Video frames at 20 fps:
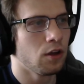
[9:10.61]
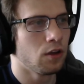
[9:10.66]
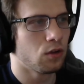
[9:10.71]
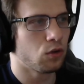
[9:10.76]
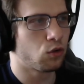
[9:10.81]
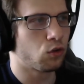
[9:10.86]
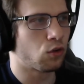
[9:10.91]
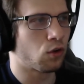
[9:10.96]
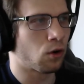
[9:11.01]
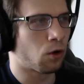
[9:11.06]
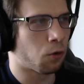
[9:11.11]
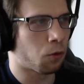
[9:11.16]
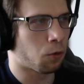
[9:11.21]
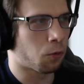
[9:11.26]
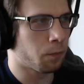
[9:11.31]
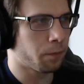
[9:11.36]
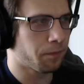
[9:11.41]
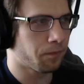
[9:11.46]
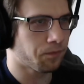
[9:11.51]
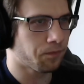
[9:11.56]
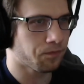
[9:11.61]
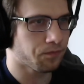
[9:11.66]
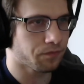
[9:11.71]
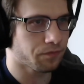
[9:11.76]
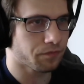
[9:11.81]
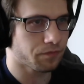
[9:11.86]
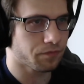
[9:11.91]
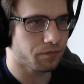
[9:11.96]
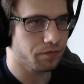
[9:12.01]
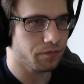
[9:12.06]
So
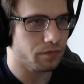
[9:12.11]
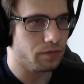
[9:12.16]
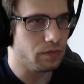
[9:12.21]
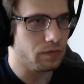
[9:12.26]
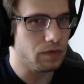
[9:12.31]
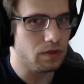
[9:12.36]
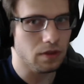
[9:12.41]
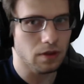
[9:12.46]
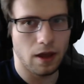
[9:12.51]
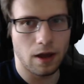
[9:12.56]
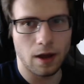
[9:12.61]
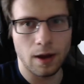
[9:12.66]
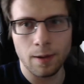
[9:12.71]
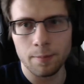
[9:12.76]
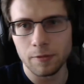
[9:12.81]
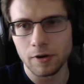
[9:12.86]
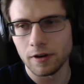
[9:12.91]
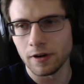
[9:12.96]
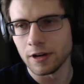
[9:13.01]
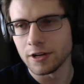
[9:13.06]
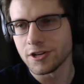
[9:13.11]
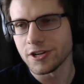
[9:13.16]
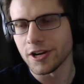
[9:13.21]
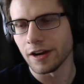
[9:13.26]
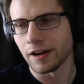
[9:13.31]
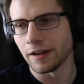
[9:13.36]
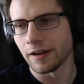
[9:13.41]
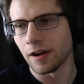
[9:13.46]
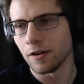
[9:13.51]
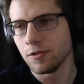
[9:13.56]
I'm gonna check
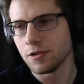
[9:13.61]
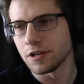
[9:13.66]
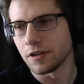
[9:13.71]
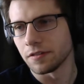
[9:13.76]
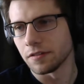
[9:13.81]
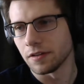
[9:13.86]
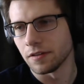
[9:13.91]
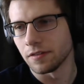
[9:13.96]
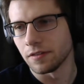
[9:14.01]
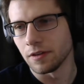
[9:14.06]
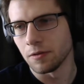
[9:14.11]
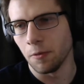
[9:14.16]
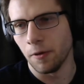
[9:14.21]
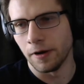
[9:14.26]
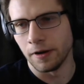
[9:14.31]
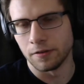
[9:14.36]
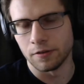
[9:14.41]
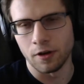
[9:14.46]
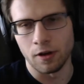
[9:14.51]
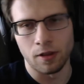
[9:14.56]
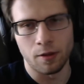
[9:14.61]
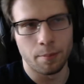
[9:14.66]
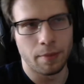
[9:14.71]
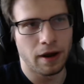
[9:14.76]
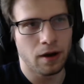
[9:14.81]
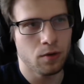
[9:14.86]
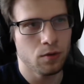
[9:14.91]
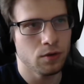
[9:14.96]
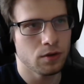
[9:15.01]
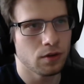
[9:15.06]
it out just to see what it's all
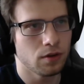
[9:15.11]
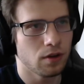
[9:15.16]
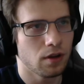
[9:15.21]
about.